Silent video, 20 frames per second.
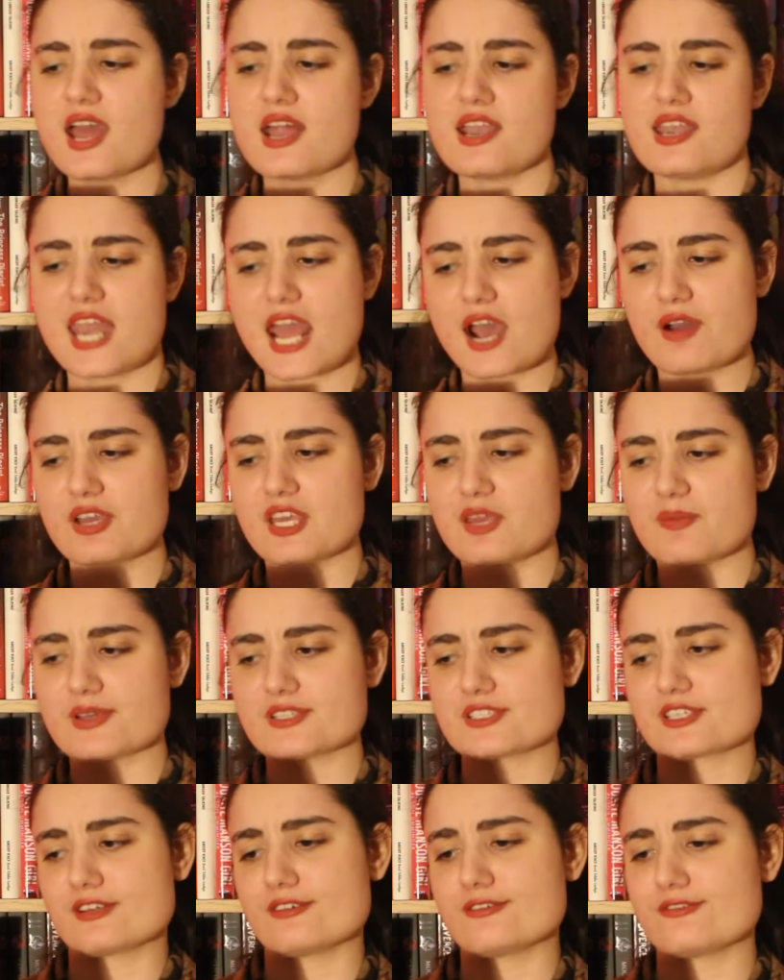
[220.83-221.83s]
Now he
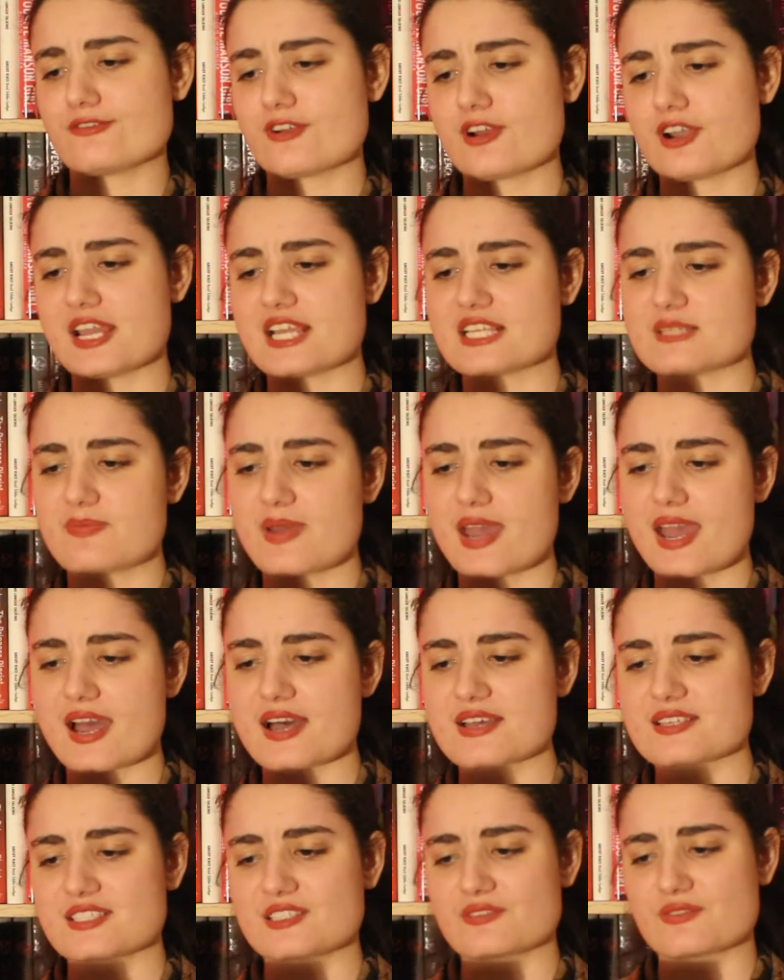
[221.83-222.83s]
must confront his
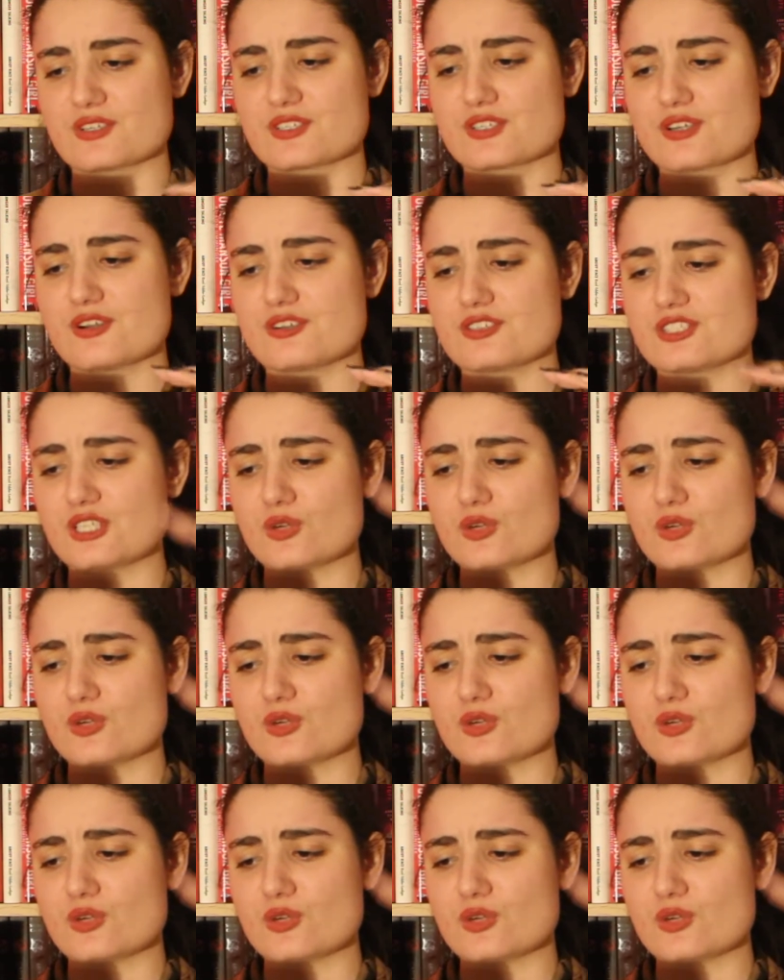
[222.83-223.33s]
past and return to